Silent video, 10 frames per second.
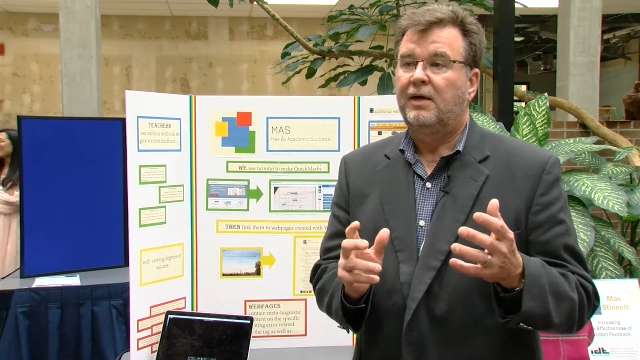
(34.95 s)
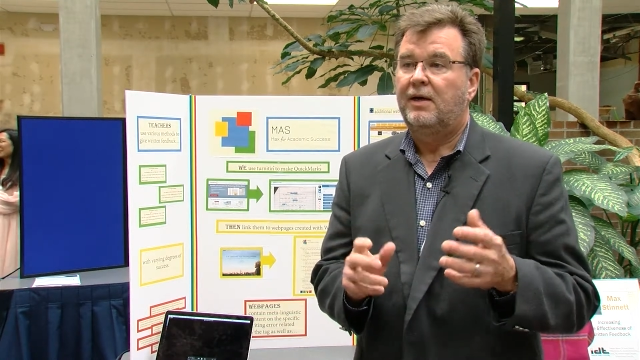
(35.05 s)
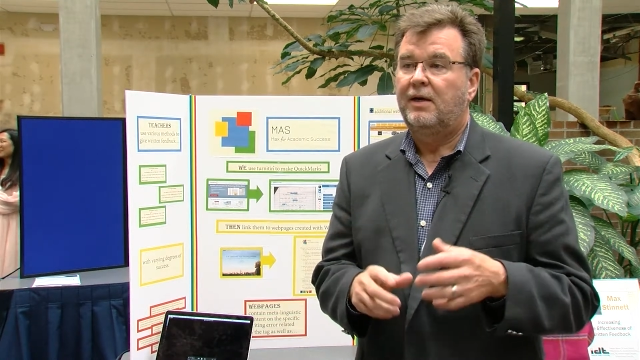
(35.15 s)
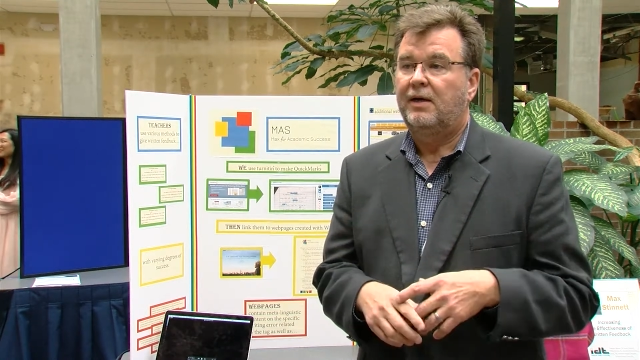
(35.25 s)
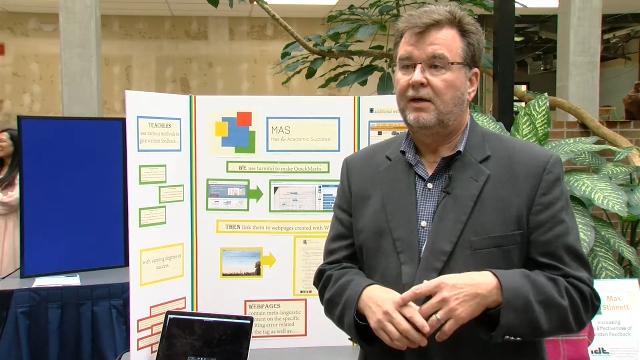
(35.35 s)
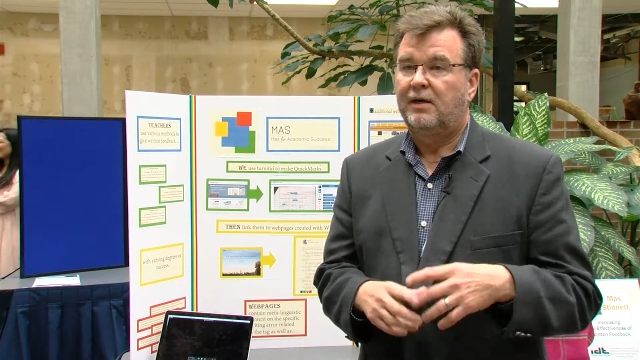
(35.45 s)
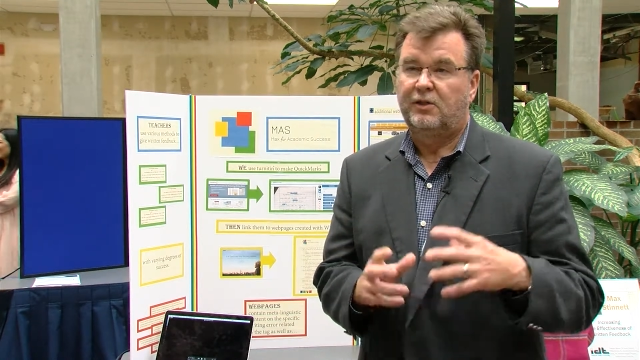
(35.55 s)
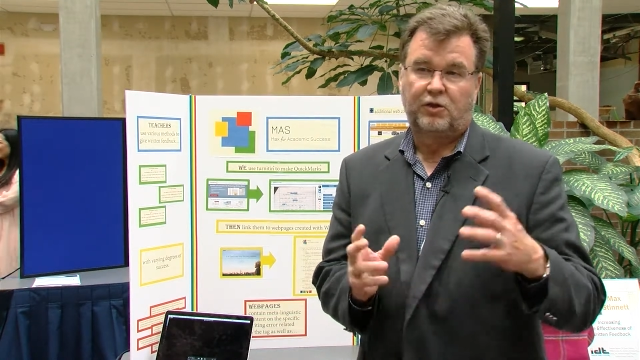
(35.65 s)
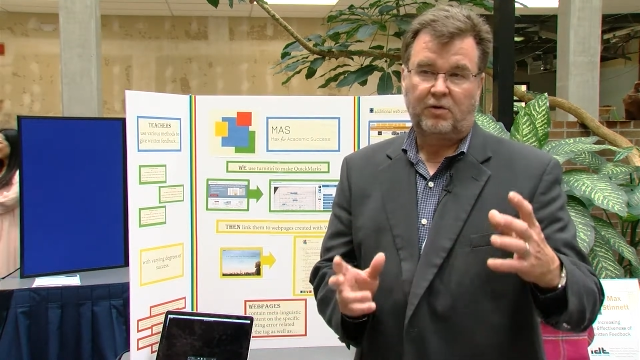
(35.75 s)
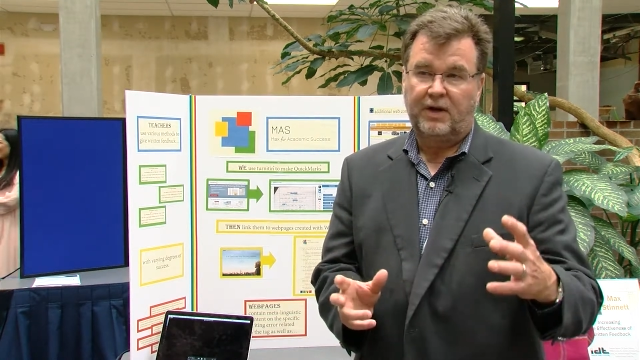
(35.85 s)
a
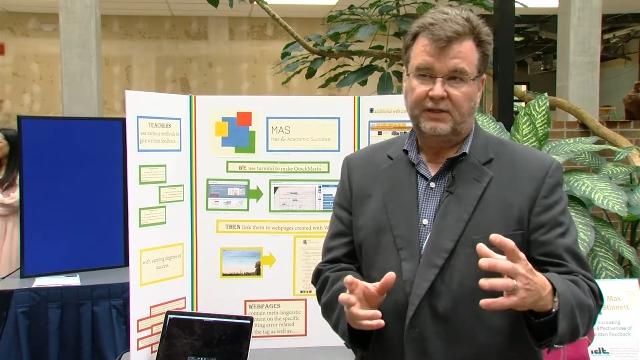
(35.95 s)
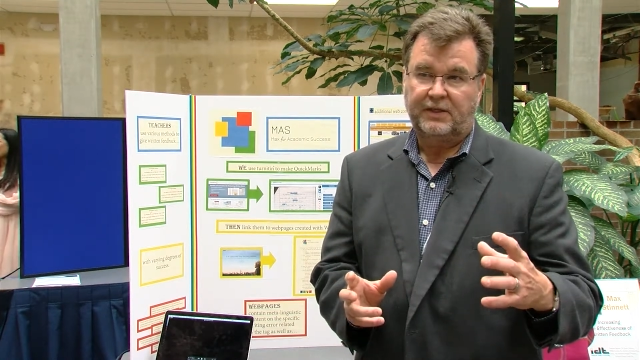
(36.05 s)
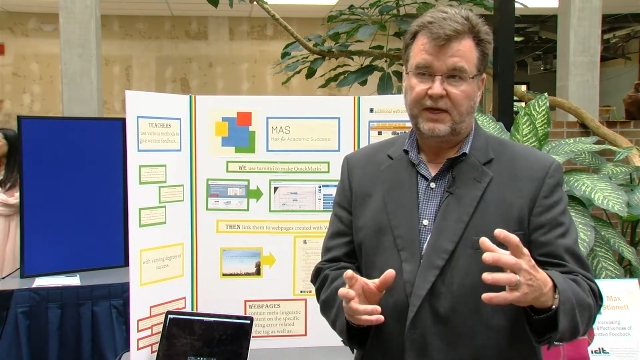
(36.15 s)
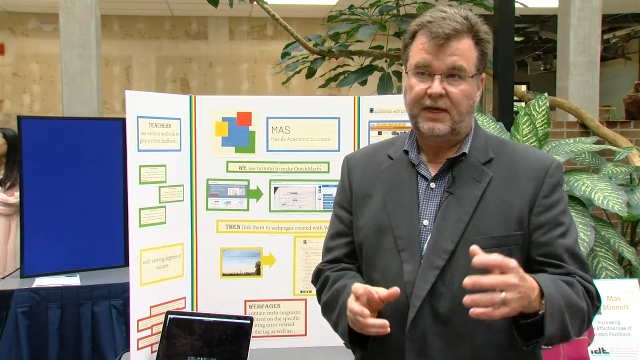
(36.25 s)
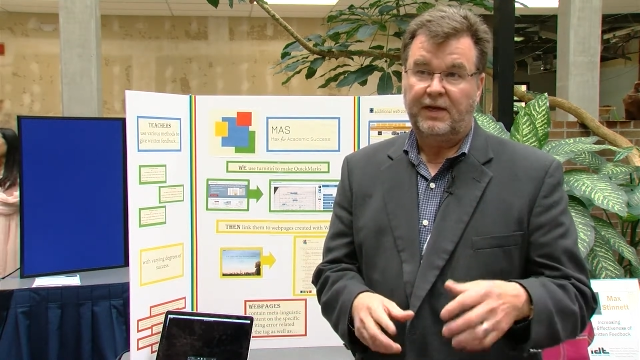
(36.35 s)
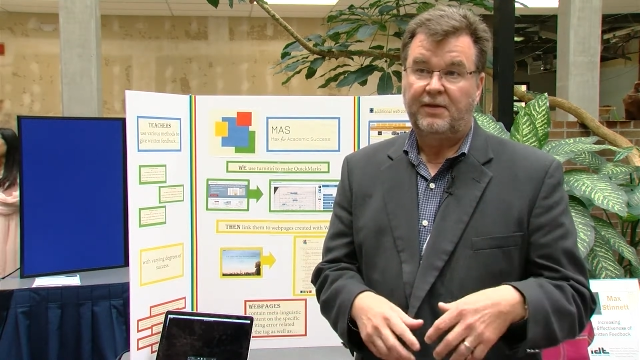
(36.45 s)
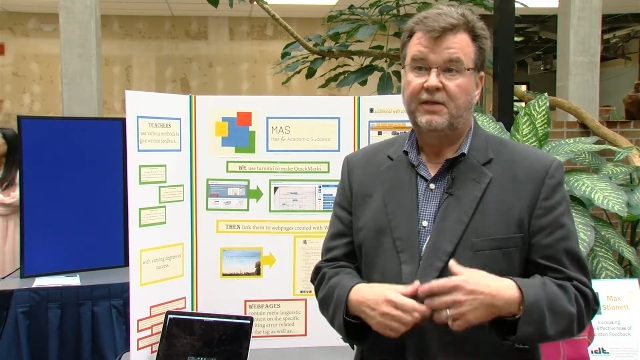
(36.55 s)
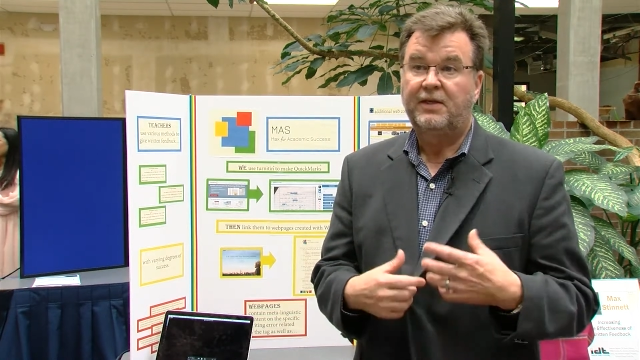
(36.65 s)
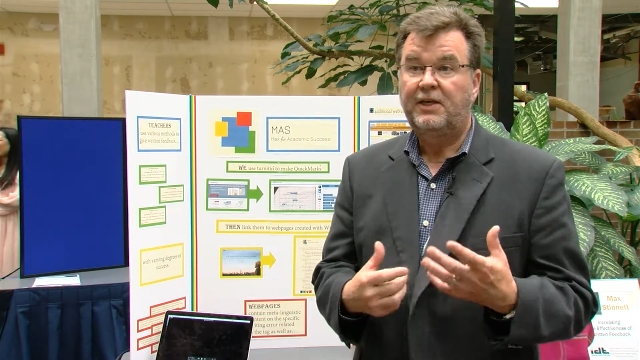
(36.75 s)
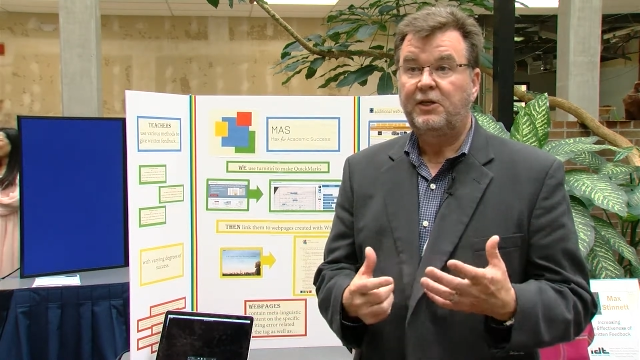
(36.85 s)
short essay, and
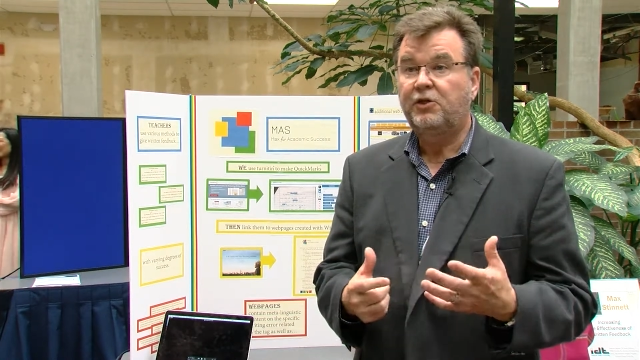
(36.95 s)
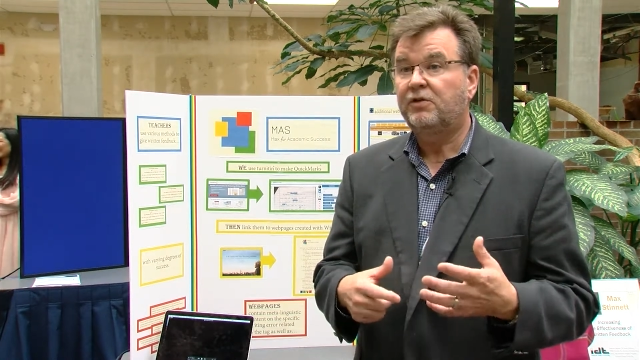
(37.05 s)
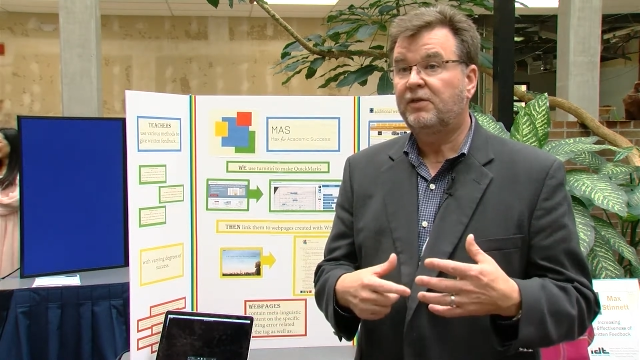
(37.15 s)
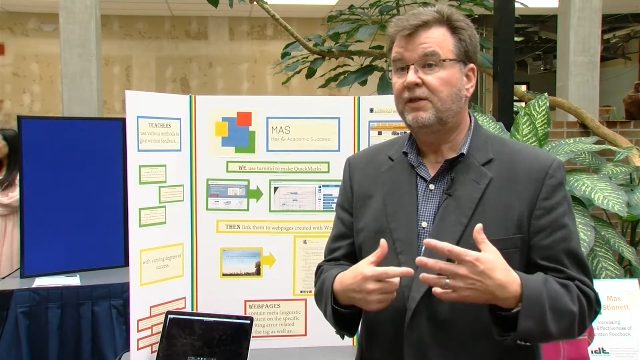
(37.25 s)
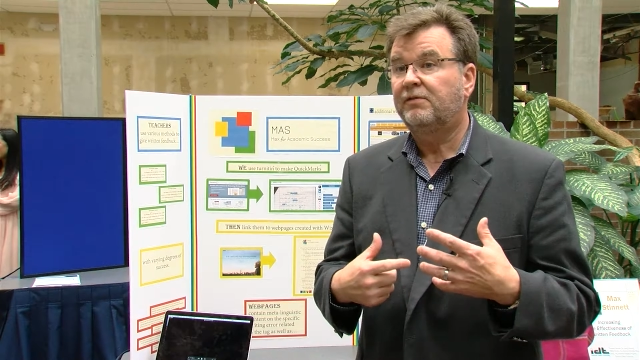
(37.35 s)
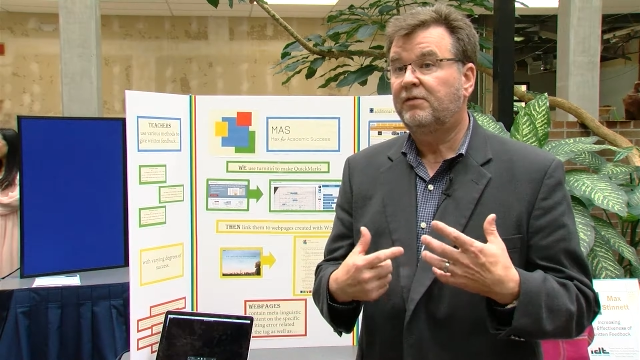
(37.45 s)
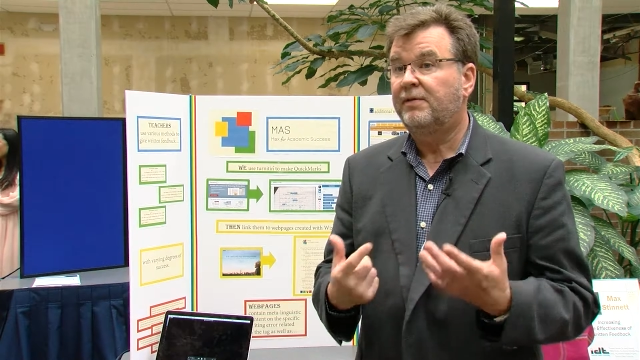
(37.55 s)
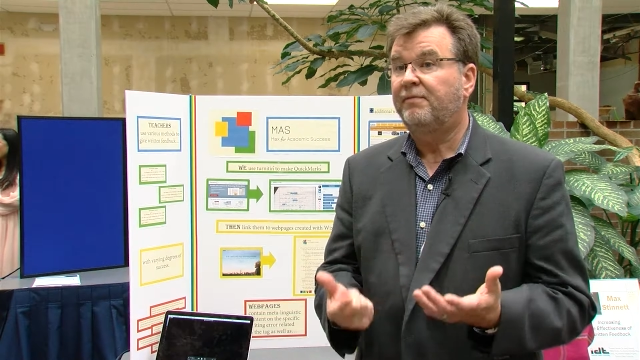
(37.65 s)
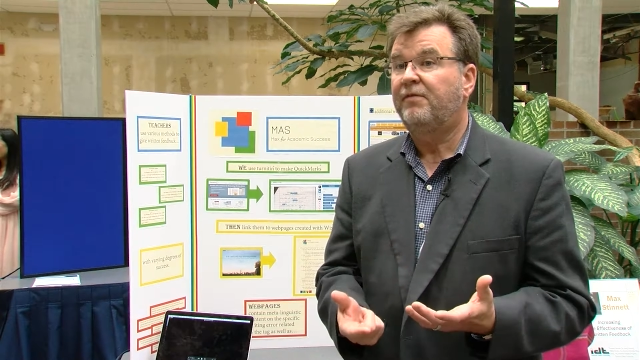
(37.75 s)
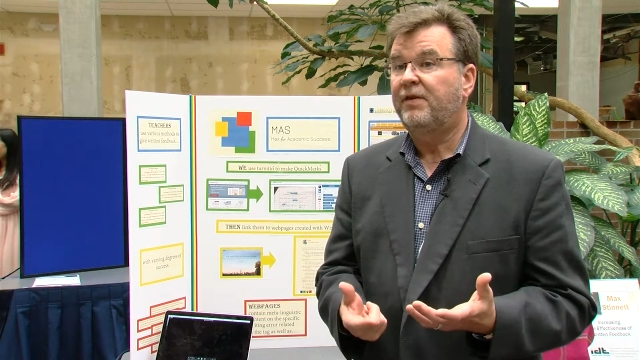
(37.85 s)
then the teacher gives
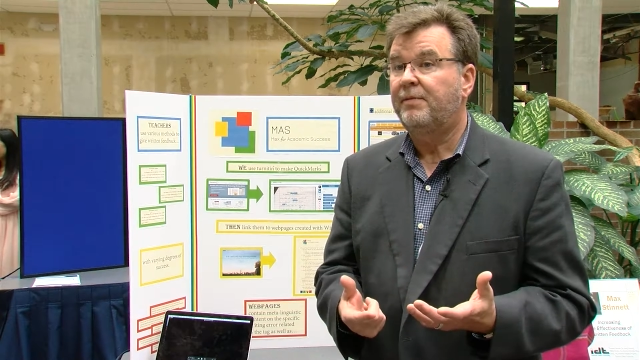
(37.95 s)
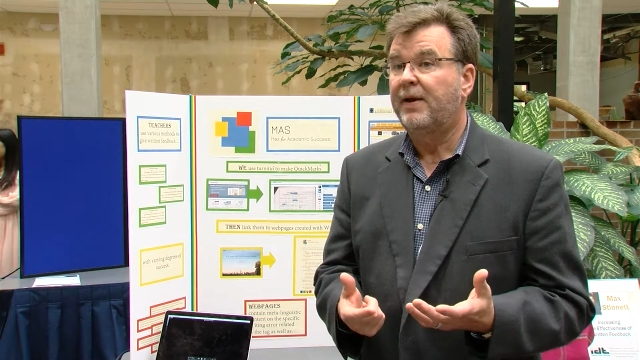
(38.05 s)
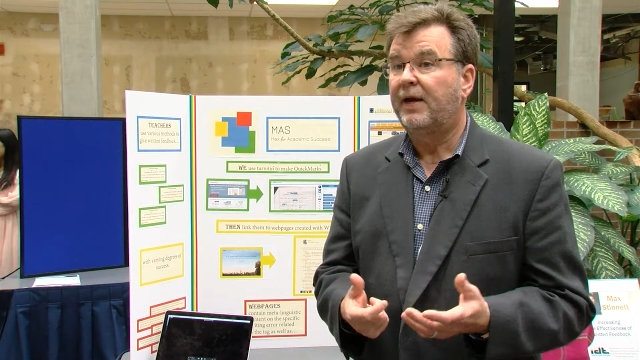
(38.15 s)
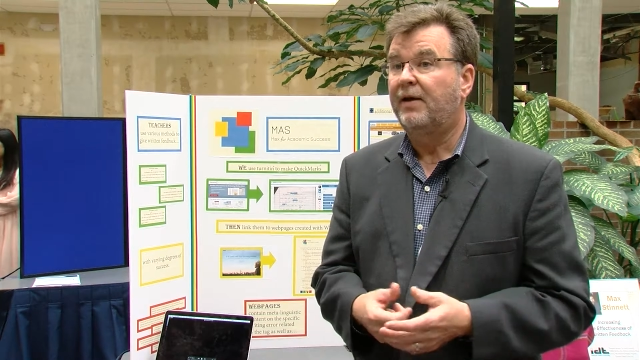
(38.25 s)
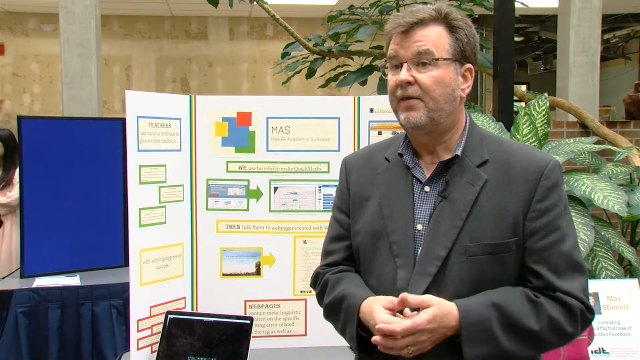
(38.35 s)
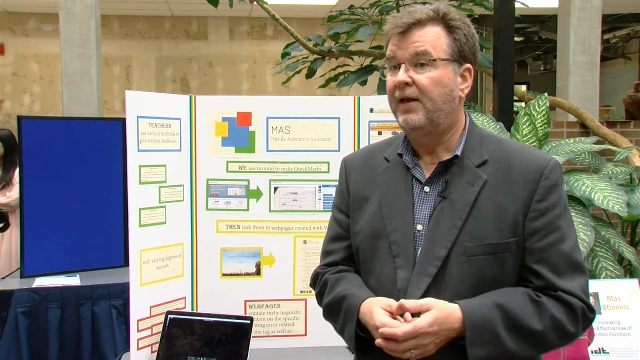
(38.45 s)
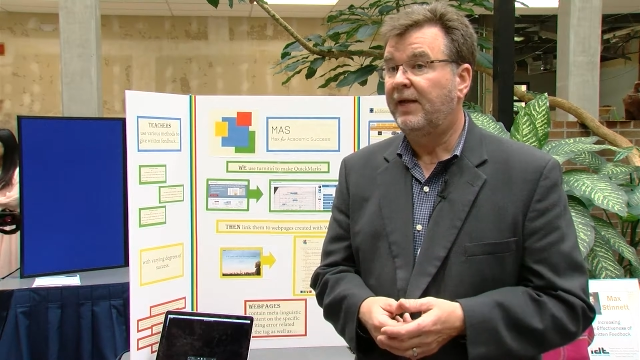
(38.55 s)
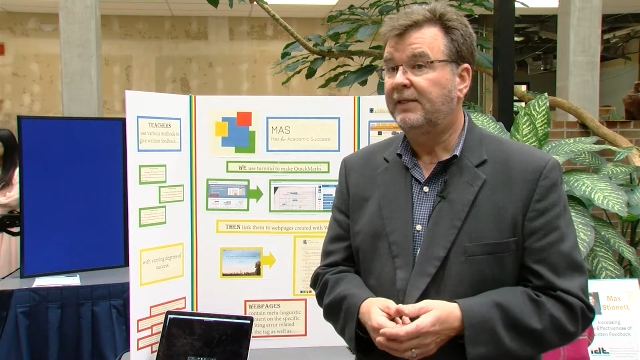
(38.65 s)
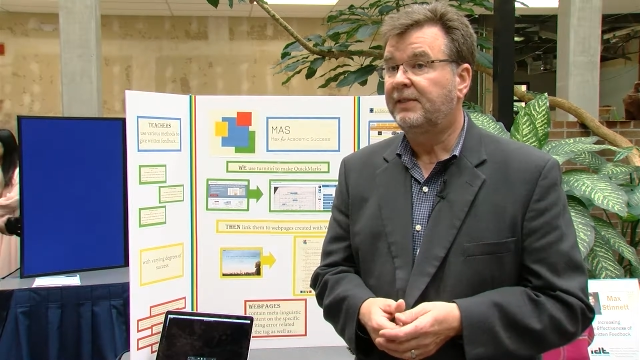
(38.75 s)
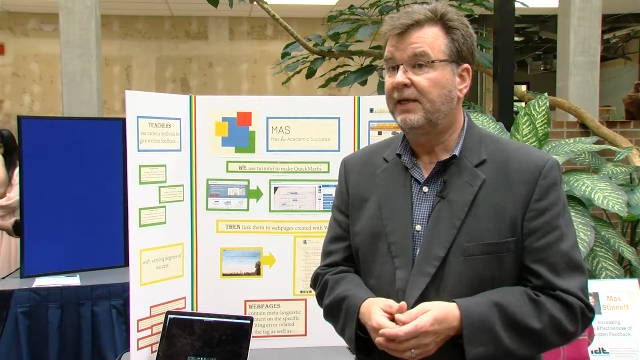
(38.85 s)
them feedback on that
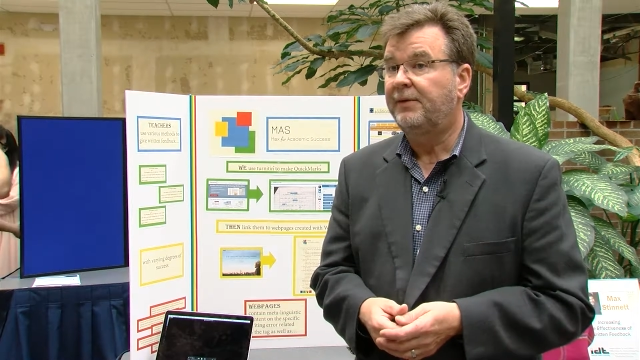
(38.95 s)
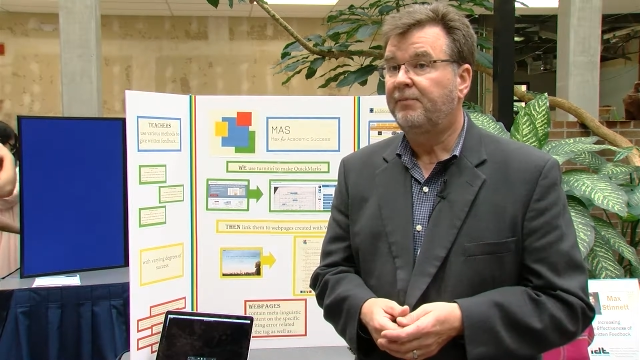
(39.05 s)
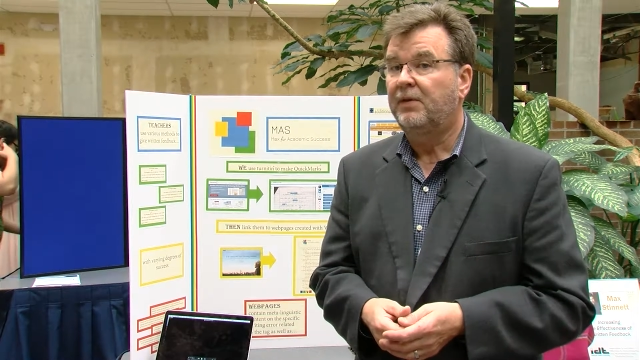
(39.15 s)
essay,